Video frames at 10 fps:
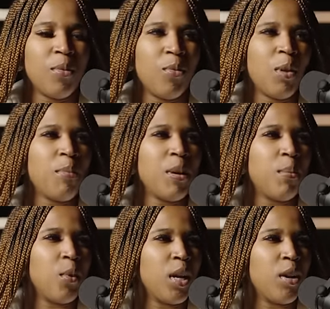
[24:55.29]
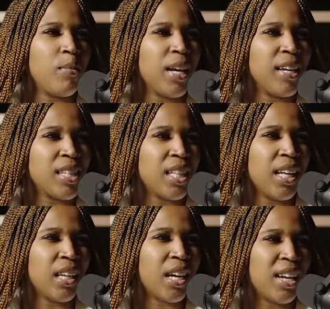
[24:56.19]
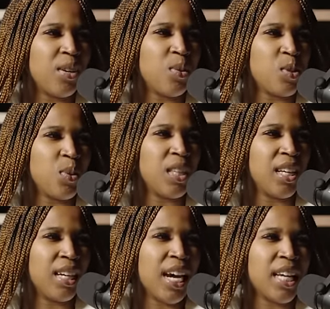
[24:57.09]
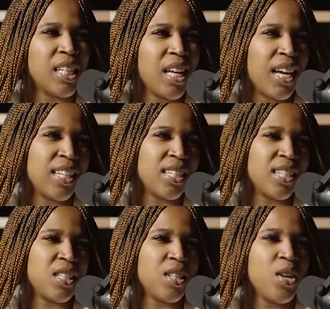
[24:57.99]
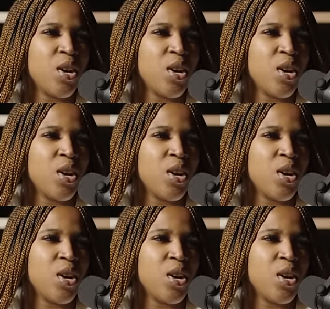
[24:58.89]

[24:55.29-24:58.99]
when people hear my intellect, like I notice one thing guys like is just